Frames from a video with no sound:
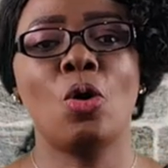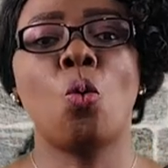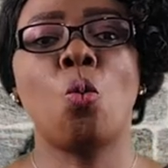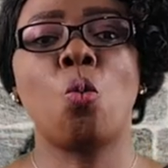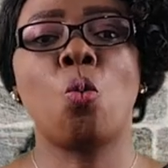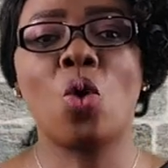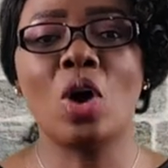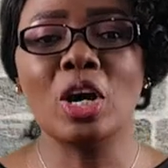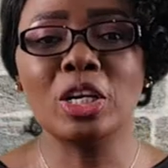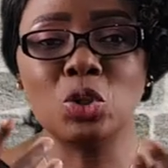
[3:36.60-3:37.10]

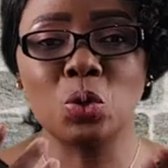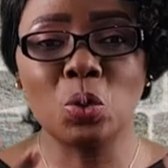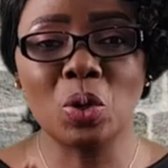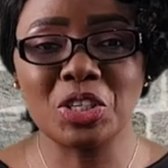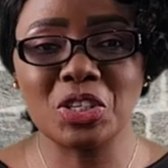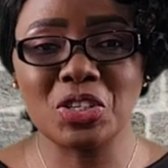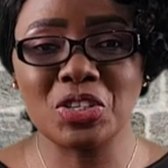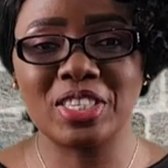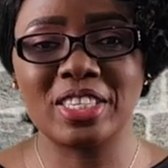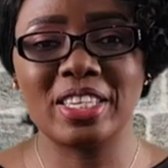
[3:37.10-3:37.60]
Watch
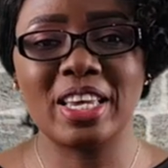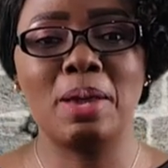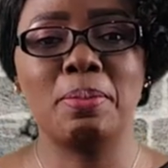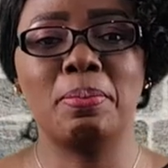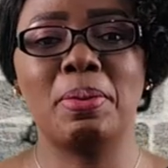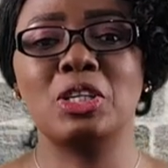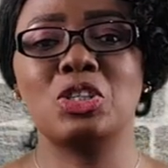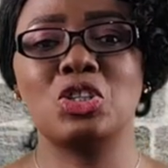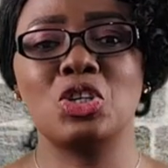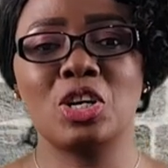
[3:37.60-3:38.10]
what you say
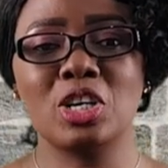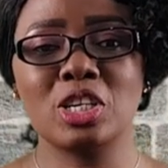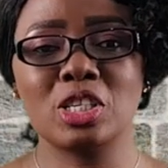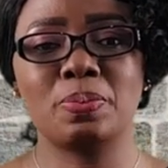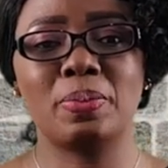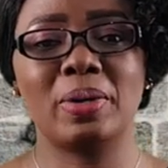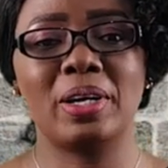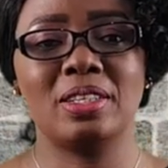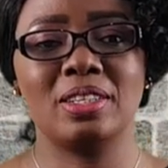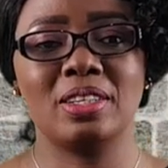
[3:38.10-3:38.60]
about your
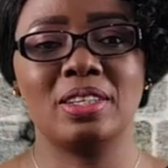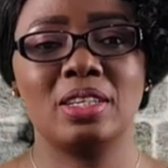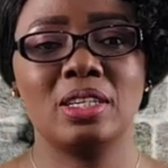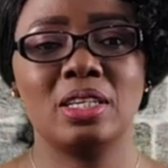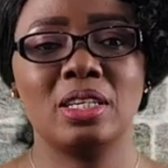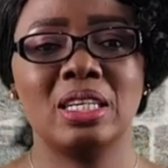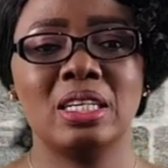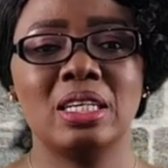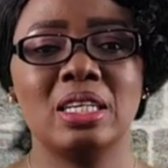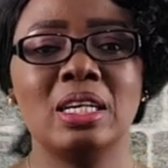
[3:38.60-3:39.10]
husband.
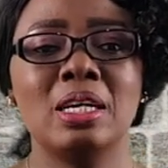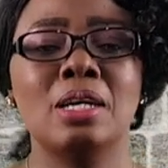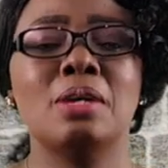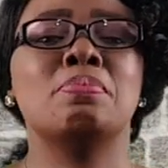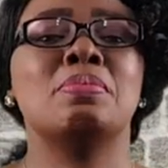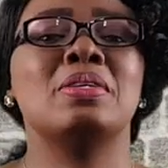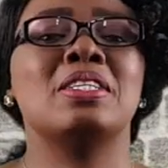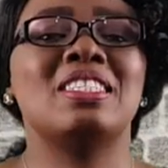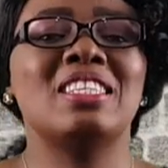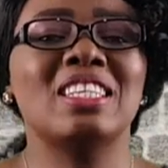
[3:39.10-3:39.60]

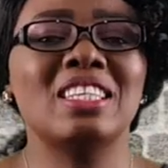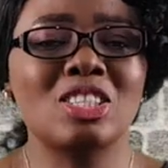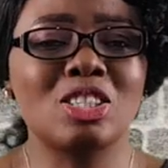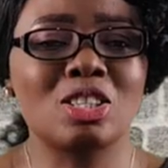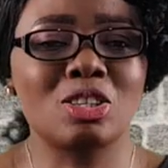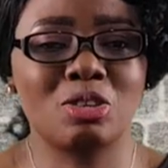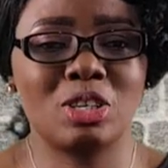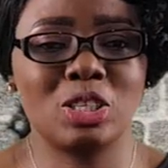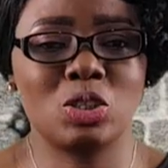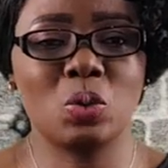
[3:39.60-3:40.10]
Be
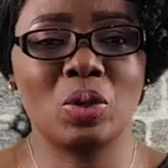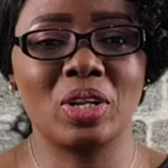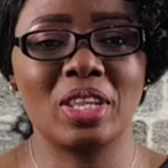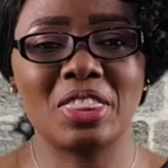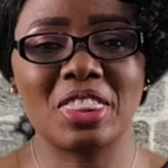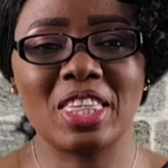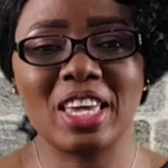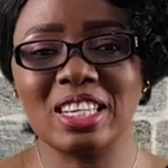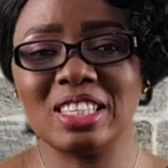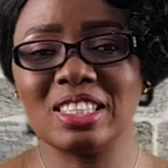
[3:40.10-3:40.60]
discreet with the
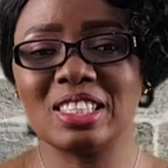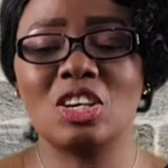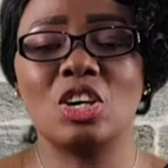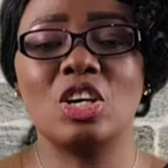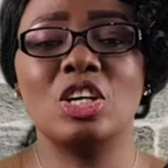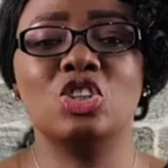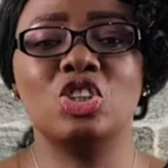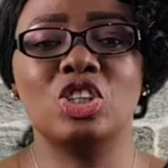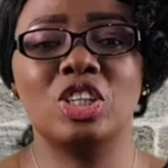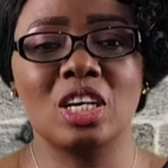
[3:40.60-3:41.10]
things
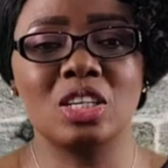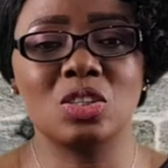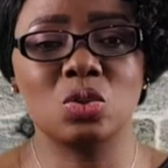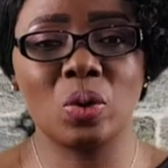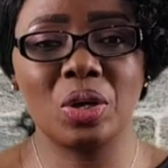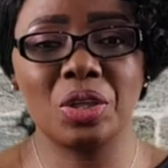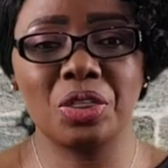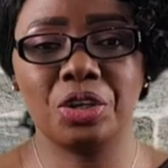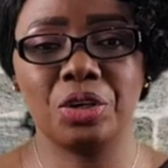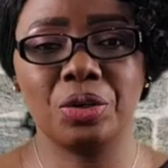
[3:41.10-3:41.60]
he shares
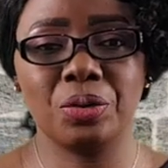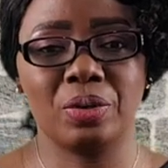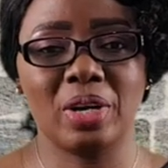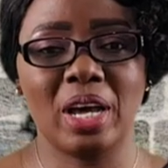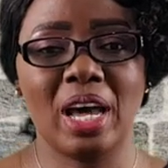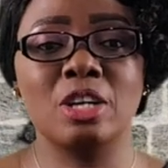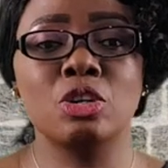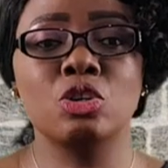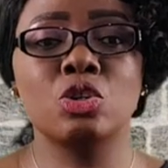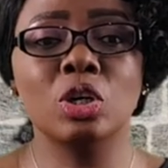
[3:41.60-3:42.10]
with you
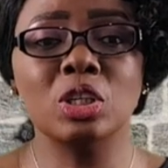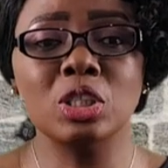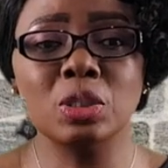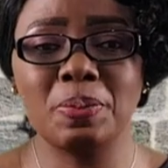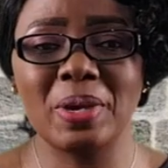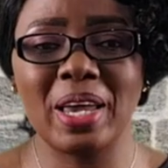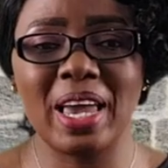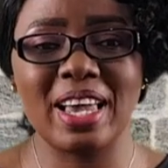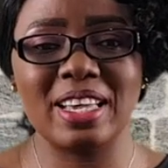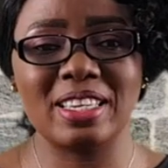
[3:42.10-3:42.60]
and don't
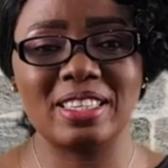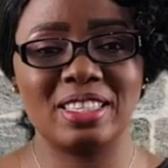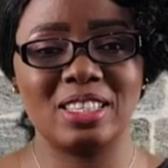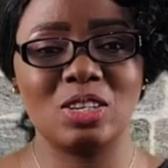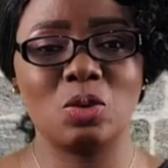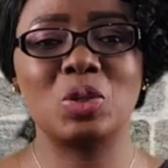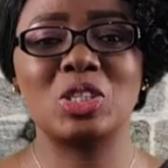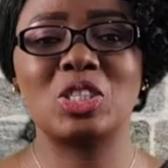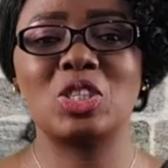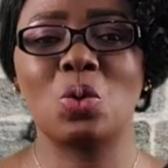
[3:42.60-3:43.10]
be hasty
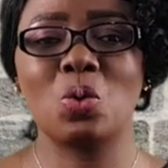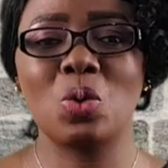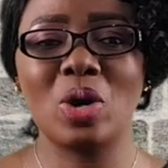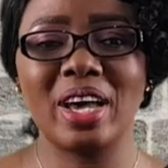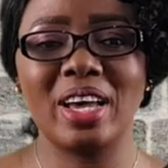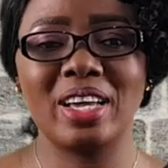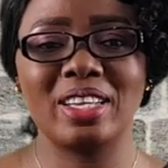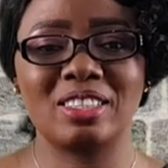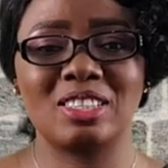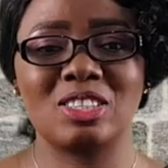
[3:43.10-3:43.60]
with your
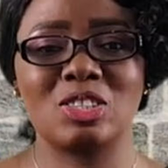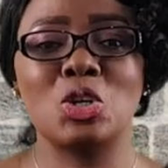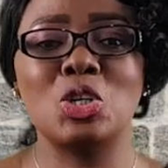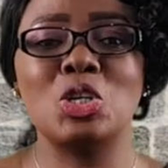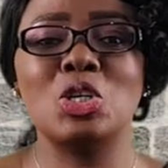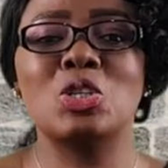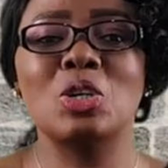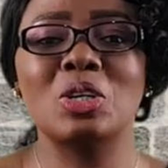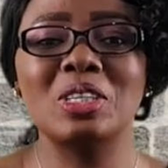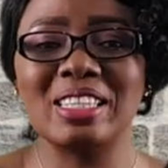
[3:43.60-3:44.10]
words so
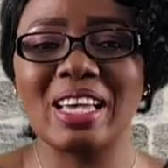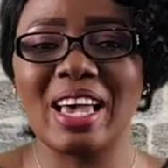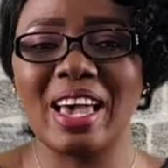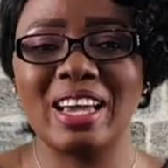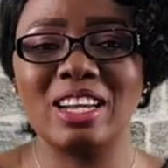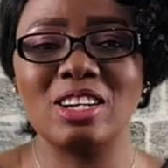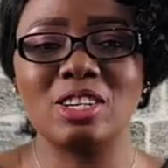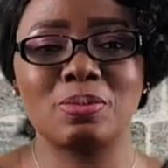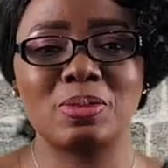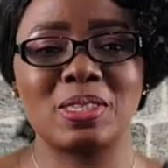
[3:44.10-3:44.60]
you don't
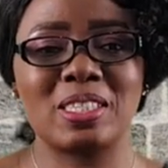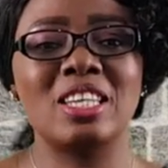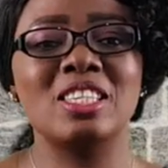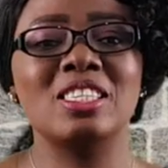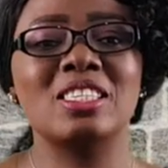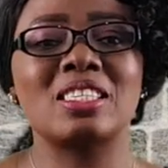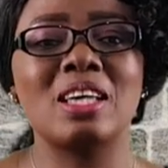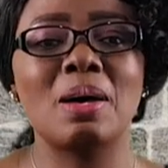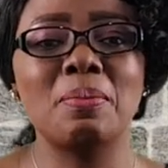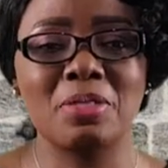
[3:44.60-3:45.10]
end up saying
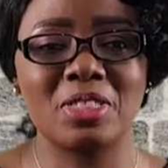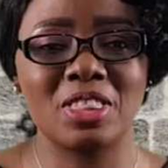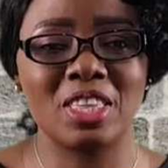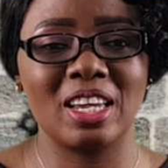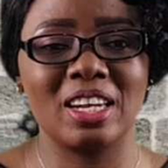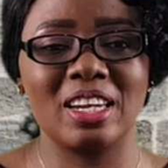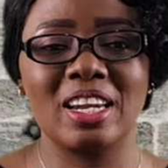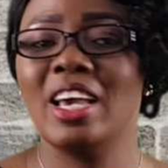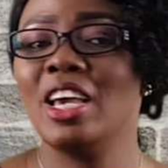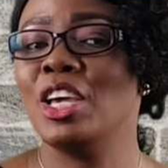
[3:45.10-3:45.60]

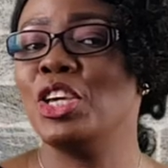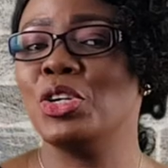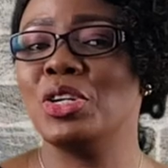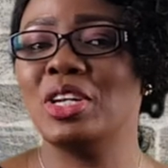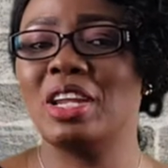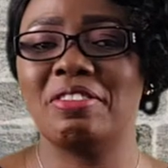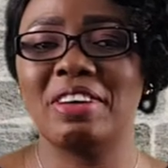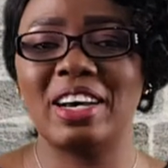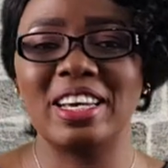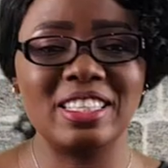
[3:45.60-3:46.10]
something you
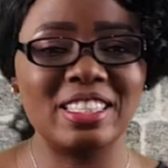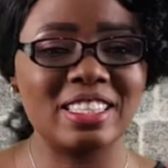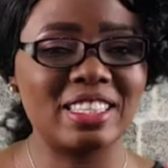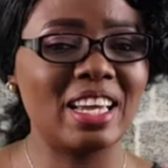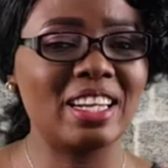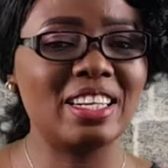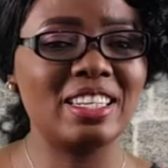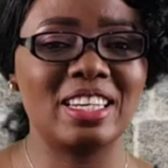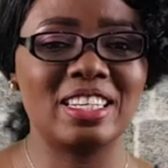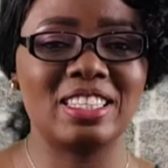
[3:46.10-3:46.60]
never
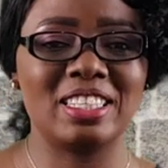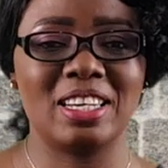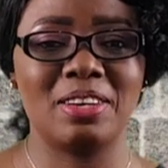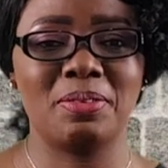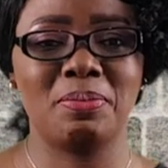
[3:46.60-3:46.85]
intended.